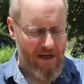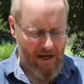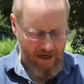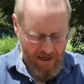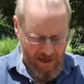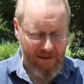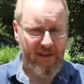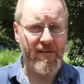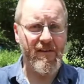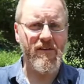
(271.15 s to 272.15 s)
And
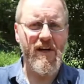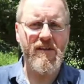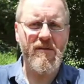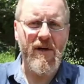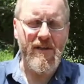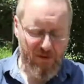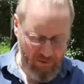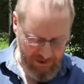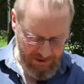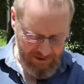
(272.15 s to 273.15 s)
then the great thing about this
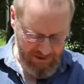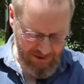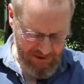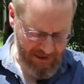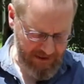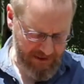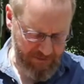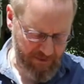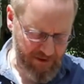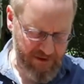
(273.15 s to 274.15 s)
one is it just has this
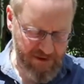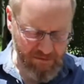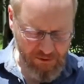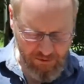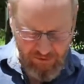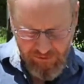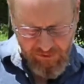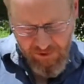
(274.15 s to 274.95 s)
very simple